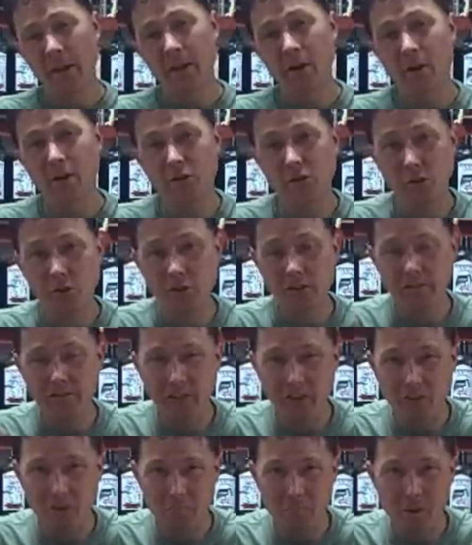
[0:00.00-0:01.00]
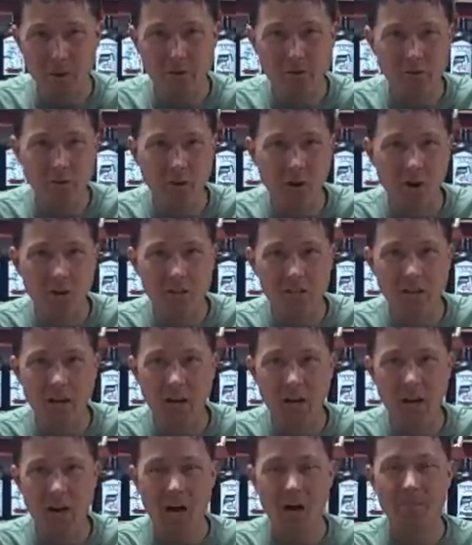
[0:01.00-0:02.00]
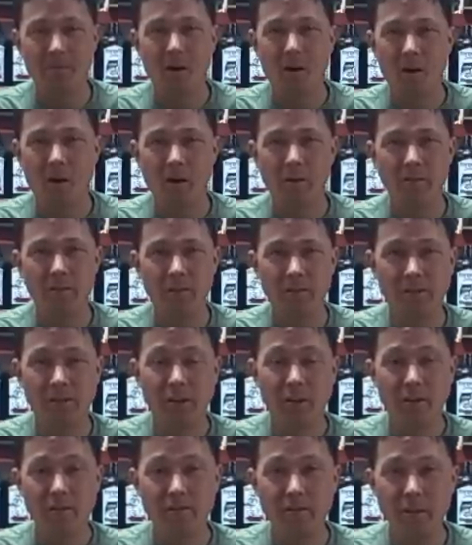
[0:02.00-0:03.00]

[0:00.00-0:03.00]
Now, I chose to feature monstergardens.com on this